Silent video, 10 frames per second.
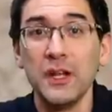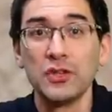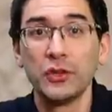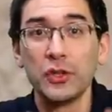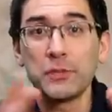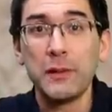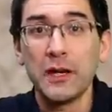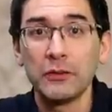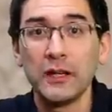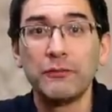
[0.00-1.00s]
So those
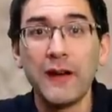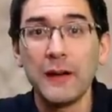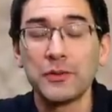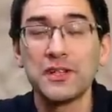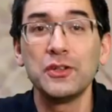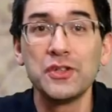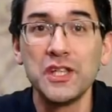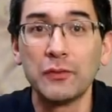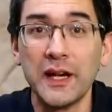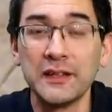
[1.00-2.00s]
parallel fibers that you
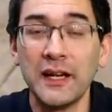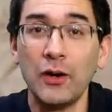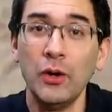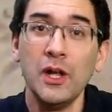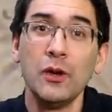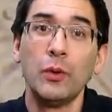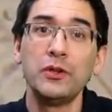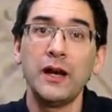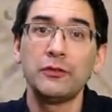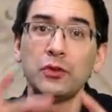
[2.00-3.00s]
see right now, what
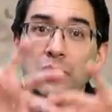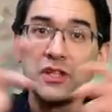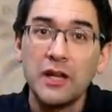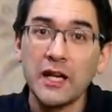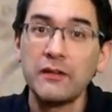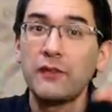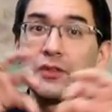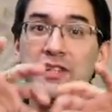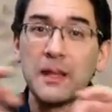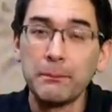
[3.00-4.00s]
you have to do is you kind of have
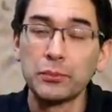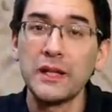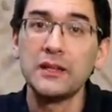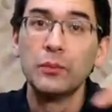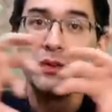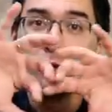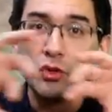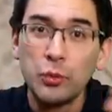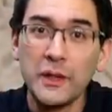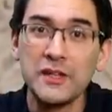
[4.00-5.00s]
to separate them with your
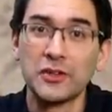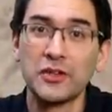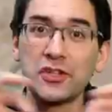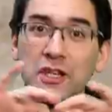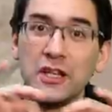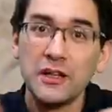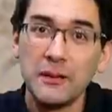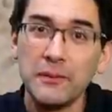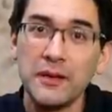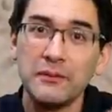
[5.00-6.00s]
tweezers,
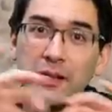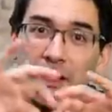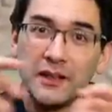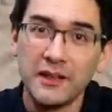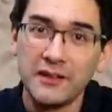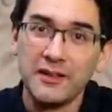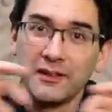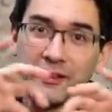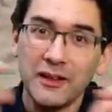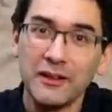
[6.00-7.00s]
um, yeah, in
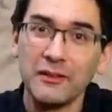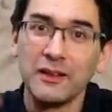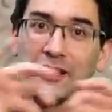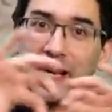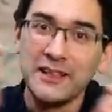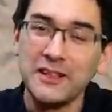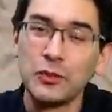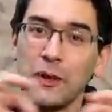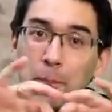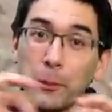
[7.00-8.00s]
a in ninety
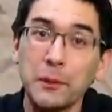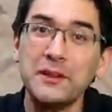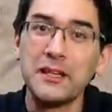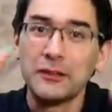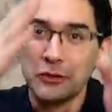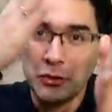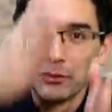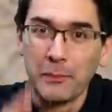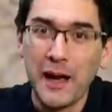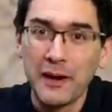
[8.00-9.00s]
degree perpendicular to
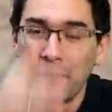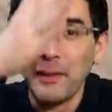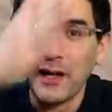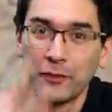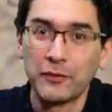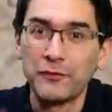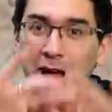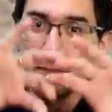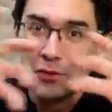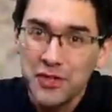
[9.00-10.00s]
the pa path of the
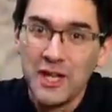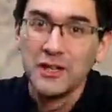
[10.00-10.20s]
fibers.